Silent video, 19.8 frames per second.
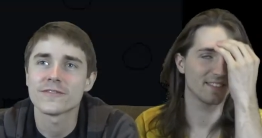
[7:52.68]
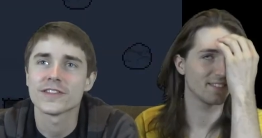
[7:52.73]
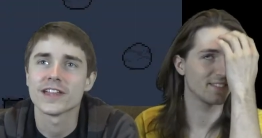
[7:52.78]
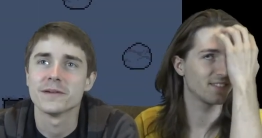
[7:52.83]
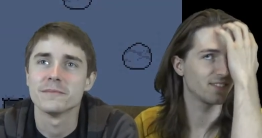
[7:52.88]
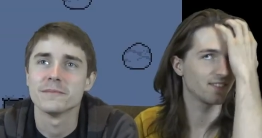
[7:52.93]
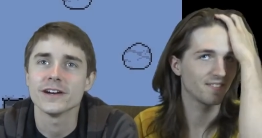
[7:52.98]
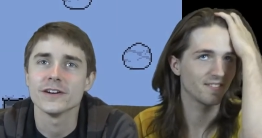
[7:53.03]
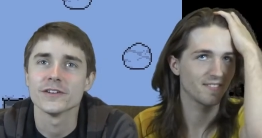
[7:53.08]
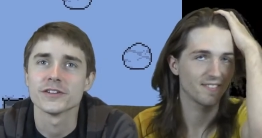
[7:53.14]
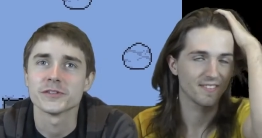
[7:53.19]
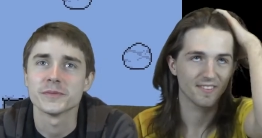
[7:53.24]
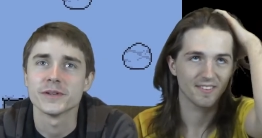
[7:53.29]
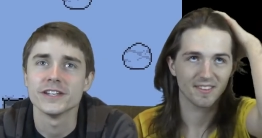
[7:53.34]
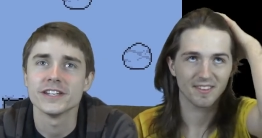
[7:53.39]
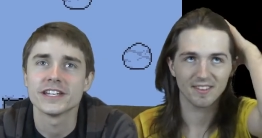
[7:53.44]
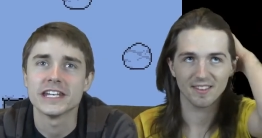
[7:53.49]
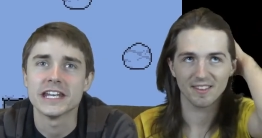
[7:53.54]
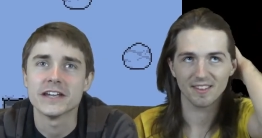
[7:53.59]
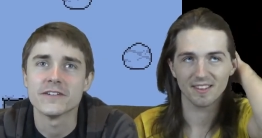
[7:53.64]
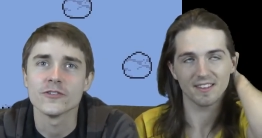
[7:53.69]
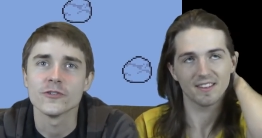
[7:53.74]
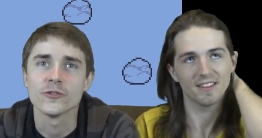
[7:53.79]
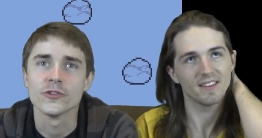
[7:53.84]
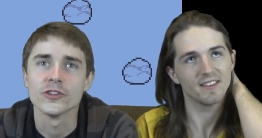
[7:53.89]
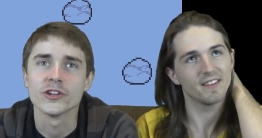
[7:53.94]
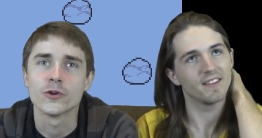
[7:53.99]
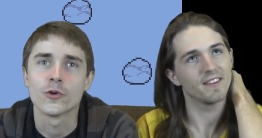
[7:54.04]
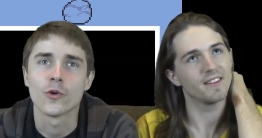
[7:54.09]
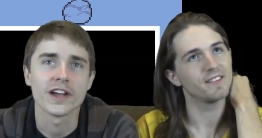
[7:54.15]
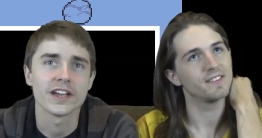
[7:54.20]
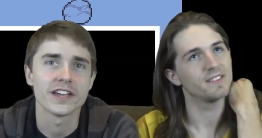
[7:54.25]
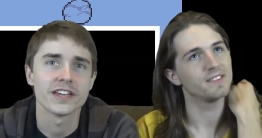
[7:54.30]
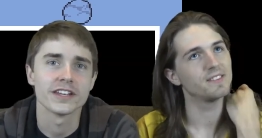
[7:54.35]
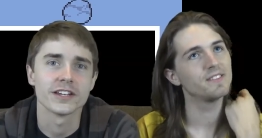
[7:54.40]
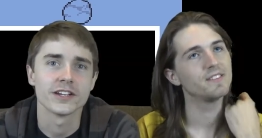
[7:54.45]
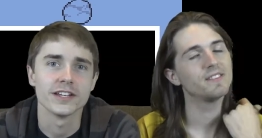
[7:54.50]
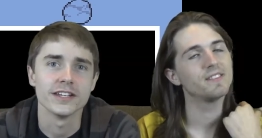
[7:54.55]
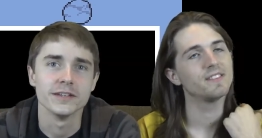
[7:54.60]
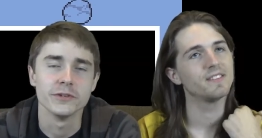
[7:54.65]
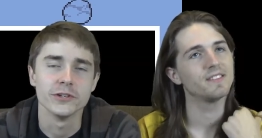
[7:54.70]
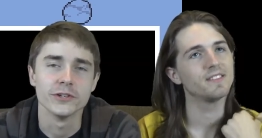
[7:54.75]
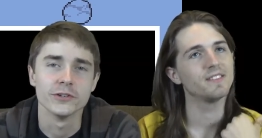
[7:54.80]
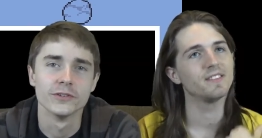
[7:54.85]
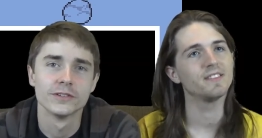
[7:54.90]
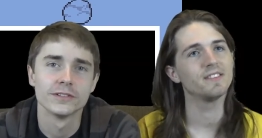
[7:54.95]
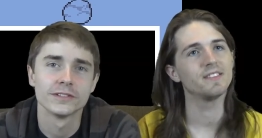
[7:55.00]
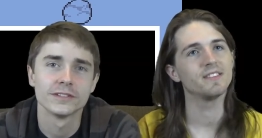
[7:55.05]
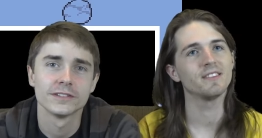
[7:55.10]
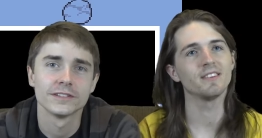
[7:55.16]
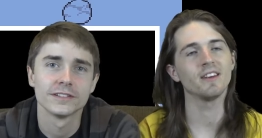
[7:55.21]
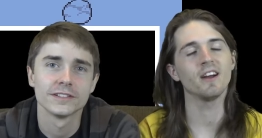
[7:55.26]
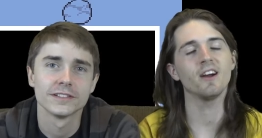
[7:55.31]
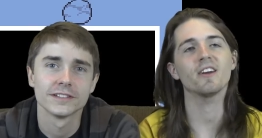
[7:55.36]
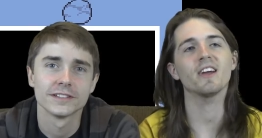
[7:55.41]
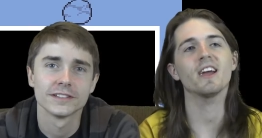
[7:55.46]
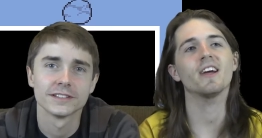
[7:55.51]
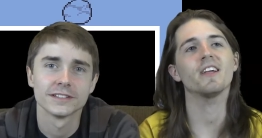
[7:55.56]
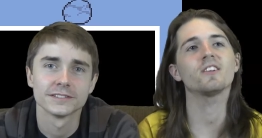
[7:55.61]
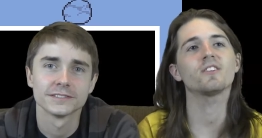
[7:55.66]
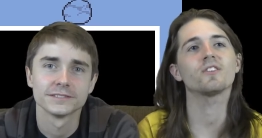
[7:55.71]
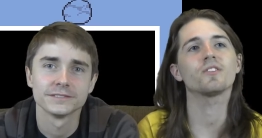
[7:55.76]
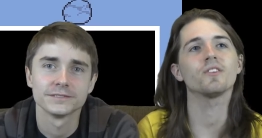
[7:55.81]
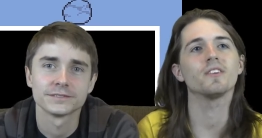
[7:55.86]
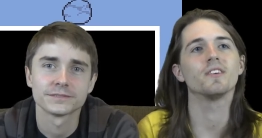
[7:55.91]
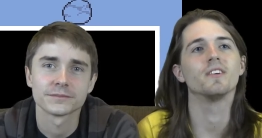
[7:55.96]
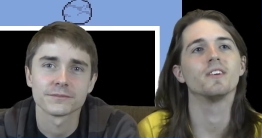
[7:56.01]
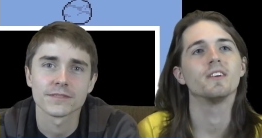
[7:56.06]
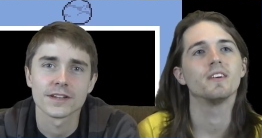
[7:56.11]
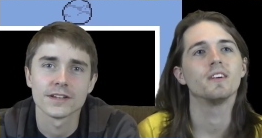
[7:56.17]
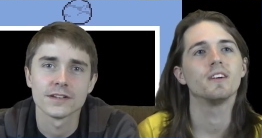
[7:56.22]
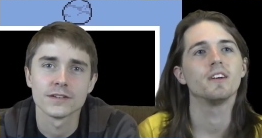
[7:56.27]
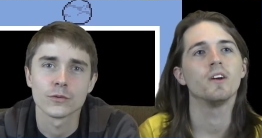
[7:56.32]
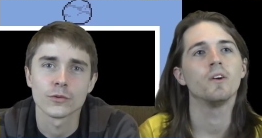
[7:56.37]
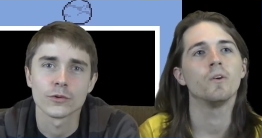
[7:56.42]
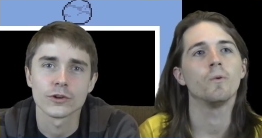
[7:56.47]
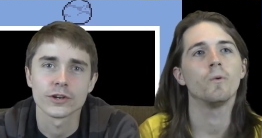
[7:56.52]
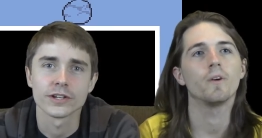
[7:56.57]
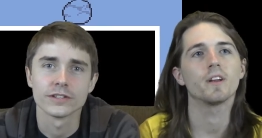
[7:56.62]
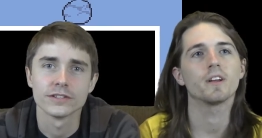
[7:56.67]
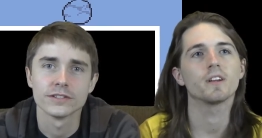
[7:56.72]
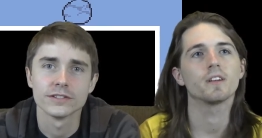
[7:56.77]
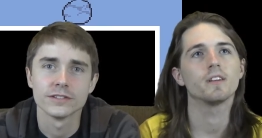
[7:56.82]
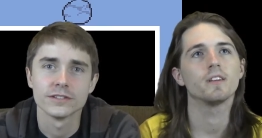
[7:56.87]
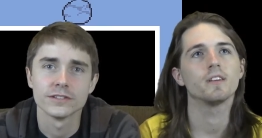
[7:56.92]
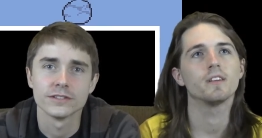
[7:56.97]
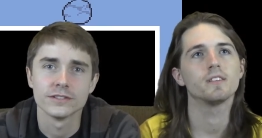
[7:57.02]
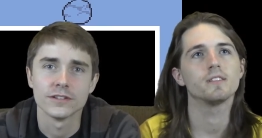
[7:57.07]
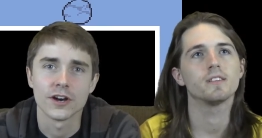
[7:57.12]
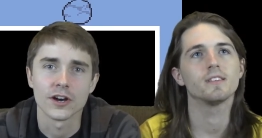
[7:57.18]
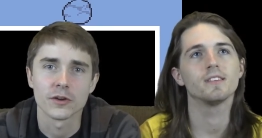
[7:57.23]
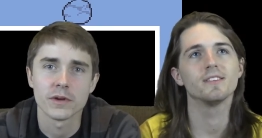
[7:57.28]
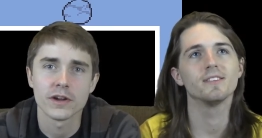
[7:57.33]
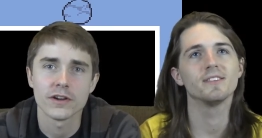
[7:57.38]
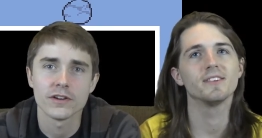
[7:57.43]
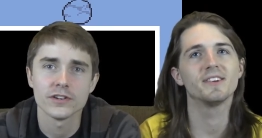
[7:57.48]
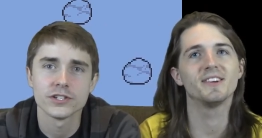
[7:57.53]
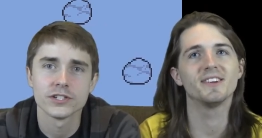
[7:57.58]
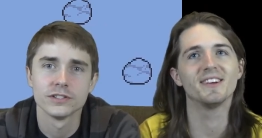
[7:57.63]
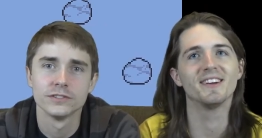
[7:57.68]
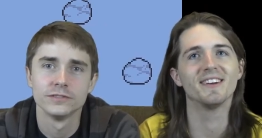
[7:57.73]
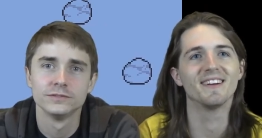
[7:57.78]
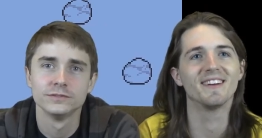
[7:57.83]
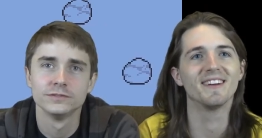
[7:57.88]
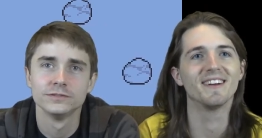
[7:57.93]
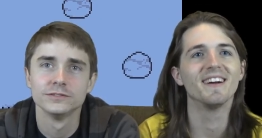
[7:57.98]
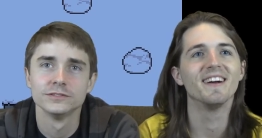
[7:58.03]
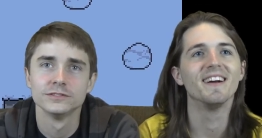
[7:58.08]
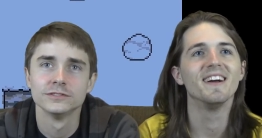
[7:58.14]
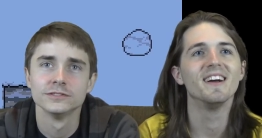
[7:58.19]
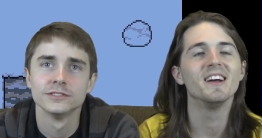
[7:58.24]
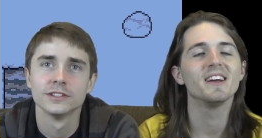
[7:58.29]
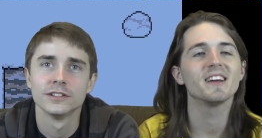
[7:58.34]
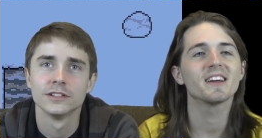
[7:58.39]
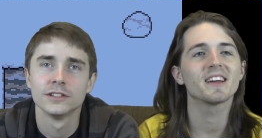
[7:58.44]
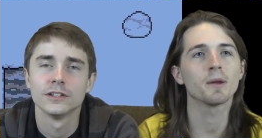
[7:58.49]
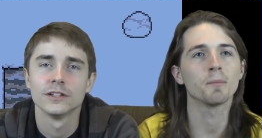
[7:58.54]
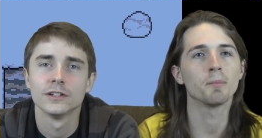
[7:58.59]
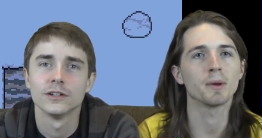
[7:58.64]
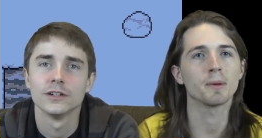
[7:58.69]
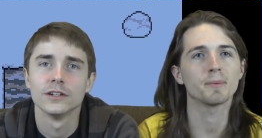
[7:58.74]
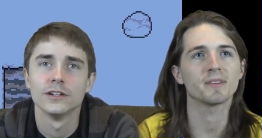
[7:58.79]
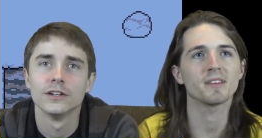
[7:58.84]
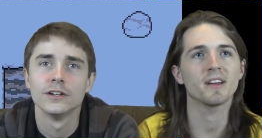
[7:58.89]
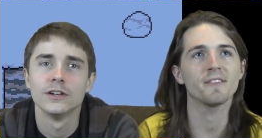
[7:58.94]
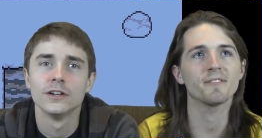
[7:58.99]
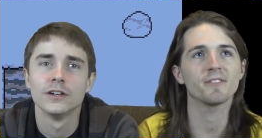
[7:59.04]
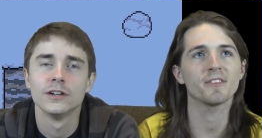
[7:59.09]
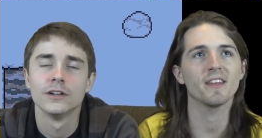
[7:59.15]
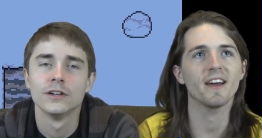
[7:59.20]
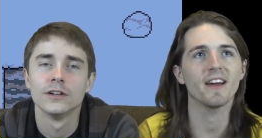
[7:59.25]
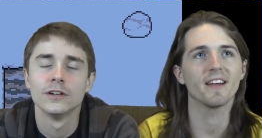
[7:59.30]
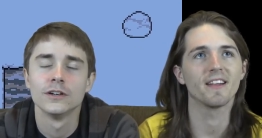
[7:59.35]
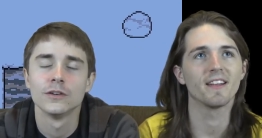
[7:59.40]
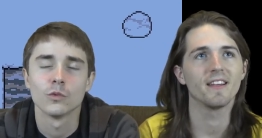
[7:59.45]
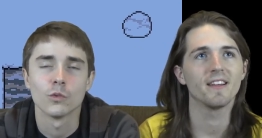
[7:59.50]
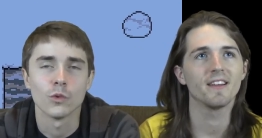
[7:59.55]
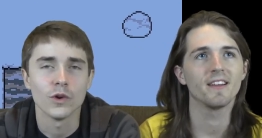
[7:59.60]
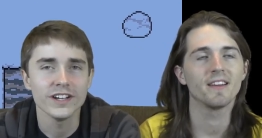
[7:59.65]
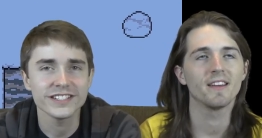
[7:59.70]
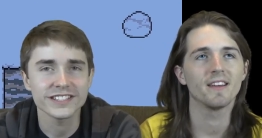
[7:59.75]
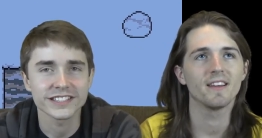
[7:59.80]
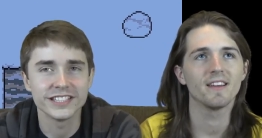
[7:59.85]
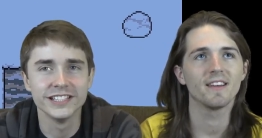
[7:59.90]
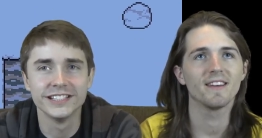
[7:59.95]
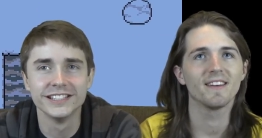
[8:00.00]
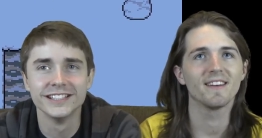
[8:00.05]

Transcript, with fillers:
Speaker 1: for that mouse, man. He can never really quite get a good meal.
Speaker 2: Oh, yeah, that's
Speaker 1: true. Warning, dog marriage? You
Speaker 2: gotta put up a
Speaker 1: sign for that. What?